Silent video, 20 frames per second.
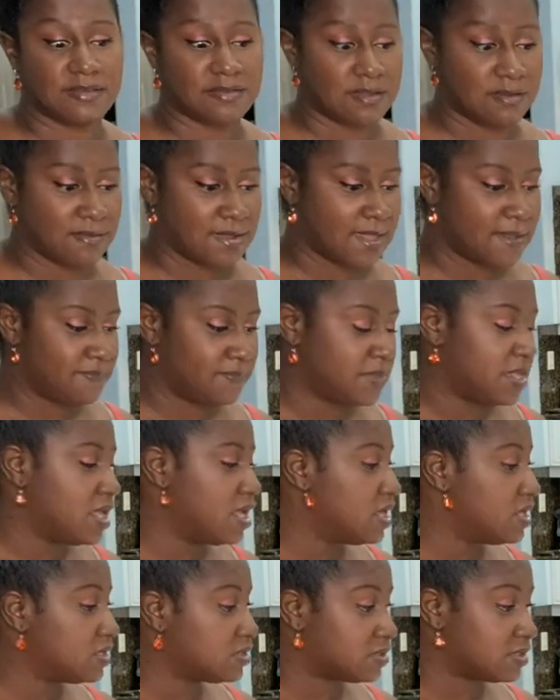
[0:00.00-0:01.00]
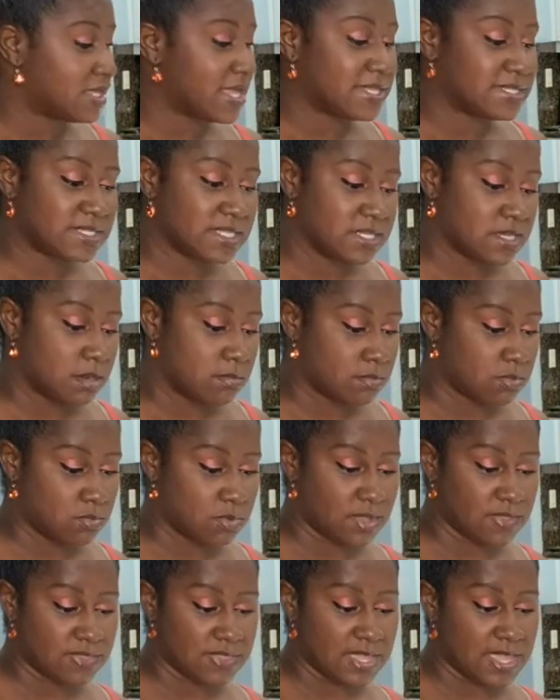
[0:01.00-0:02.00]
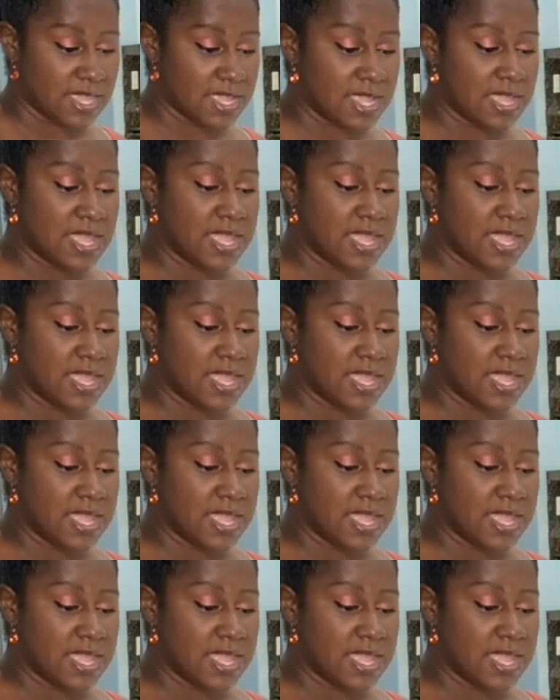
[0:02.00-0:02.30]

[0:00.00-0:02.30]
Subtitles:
all right? So that's the number one thing.